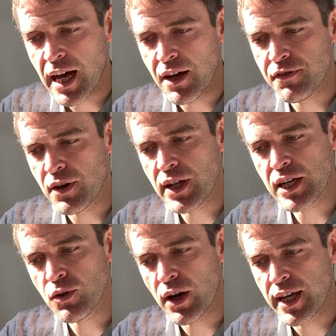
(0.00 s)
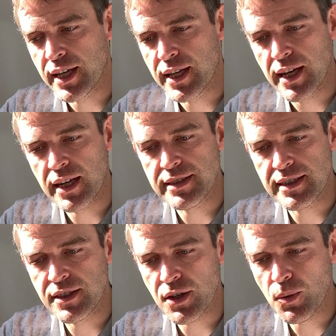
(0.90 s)
I felt like crying, and I
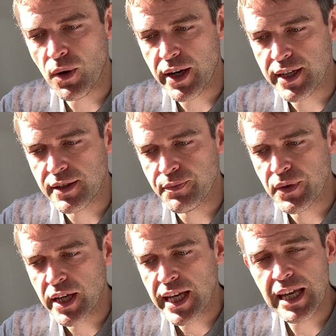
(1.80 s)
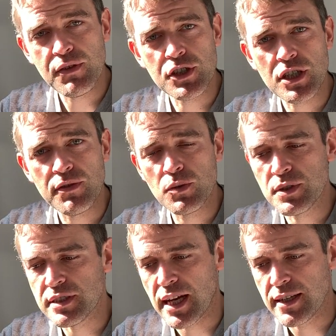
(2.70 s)
didn't know why. Even Shovel
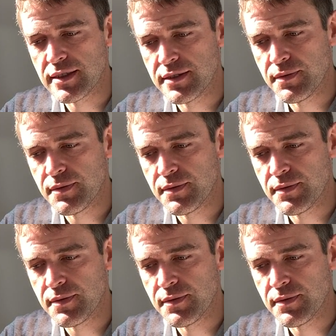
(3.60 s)
was sad.